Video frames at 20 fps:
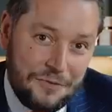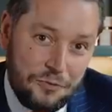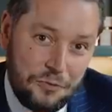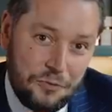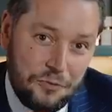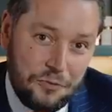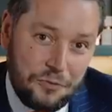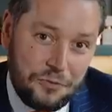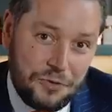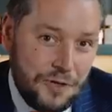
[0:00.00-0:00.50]

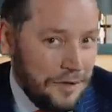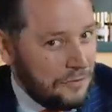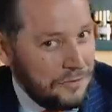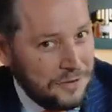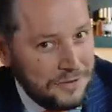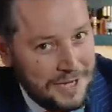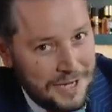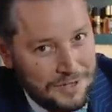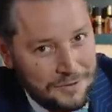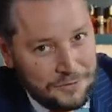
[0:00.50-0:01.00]
do
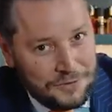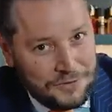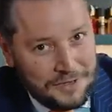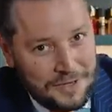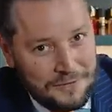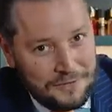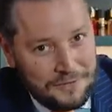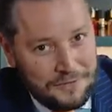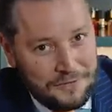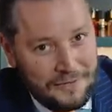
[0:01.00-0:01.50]
different kind of
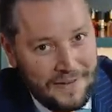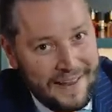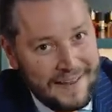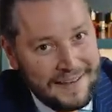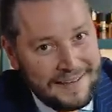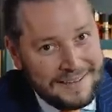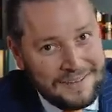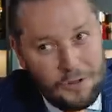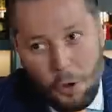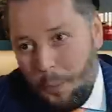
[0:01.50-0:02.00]
stuff,
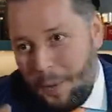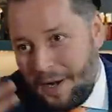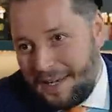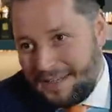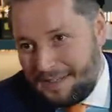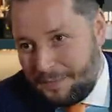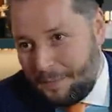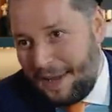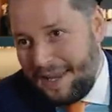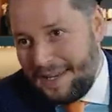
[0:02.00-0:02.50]
and
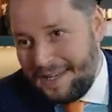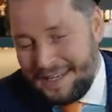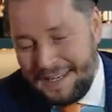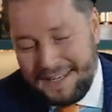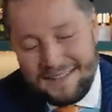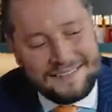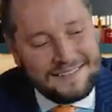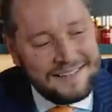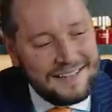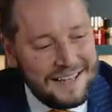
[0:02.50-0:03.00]
nobody's buying
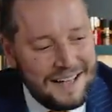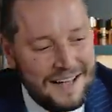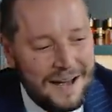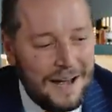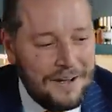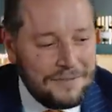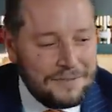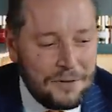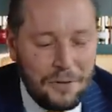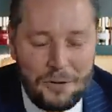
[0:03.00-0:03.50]
it.
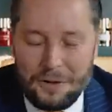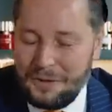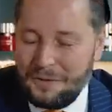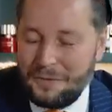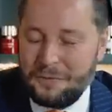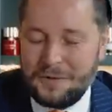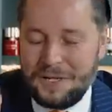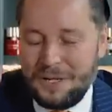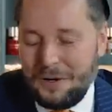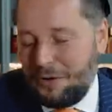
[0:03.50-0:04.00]
After
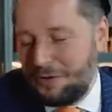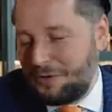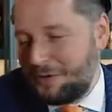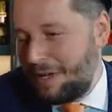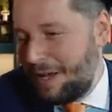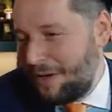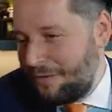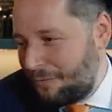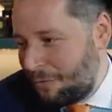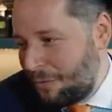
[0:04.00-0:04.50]
all, we
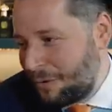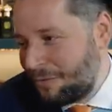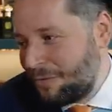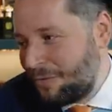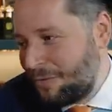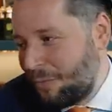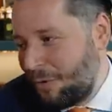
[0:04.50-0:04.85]
also have one